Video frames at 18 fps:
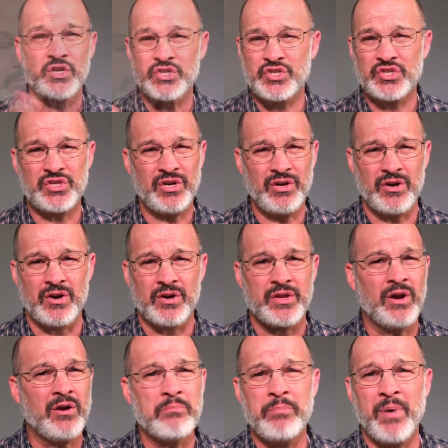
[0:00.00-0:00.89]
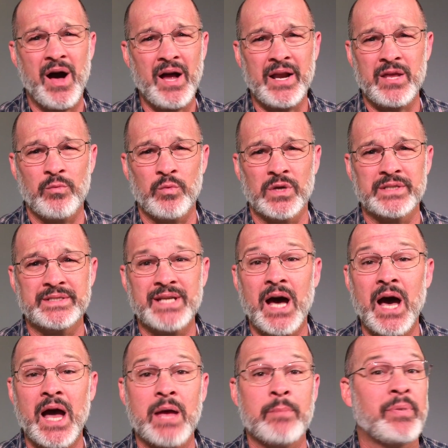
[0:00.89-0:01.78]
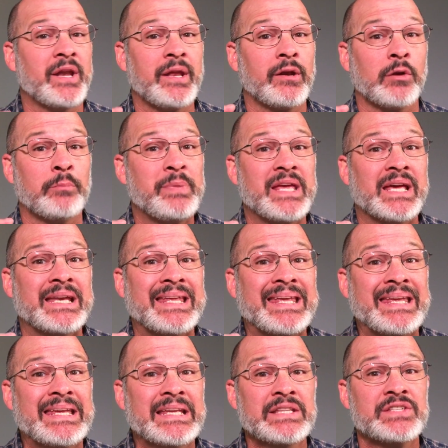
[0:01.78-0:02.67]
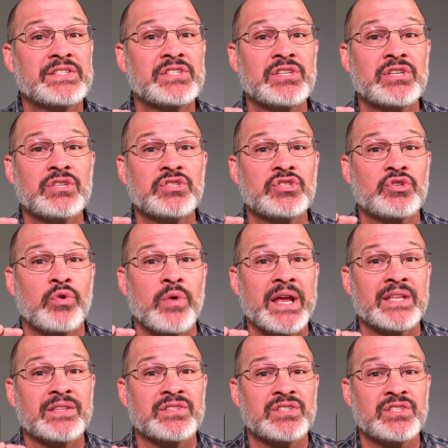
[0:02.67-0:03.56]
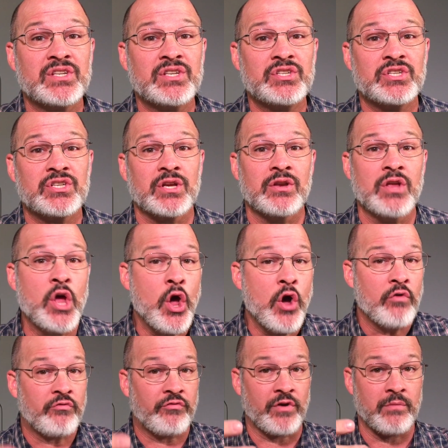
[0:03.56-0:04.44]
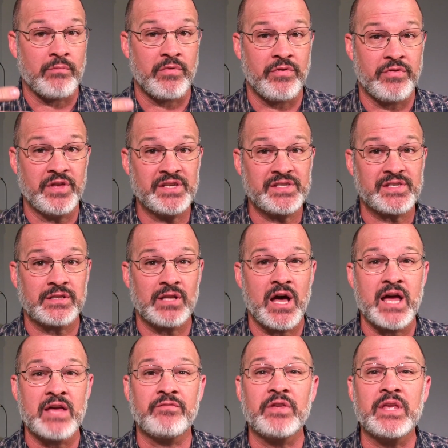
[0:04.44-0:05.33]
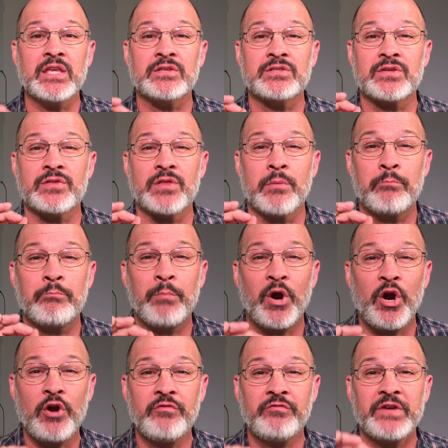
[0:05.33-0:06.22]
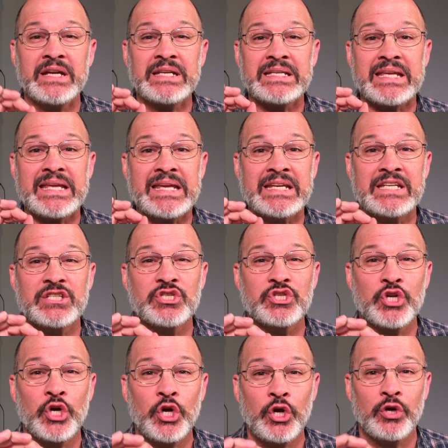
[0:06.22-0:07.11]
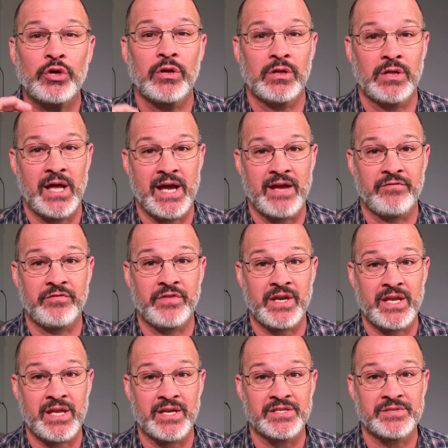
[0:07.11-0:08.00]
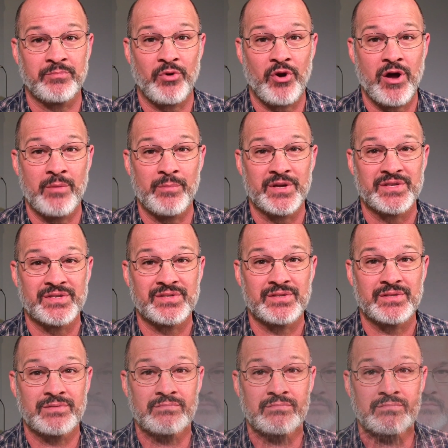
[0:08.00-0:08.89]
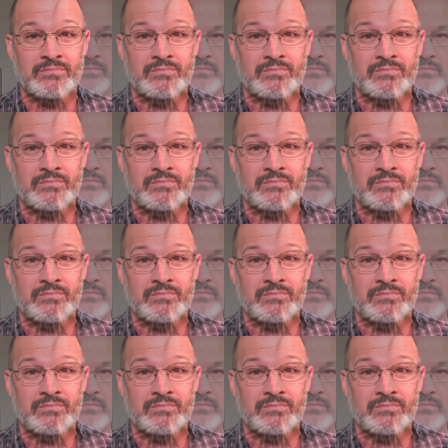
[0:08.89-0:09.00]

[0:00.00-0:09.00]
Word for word: Sure, your body will die, but it'll be an instant transition from this life into the perfect eternal life that He has promised.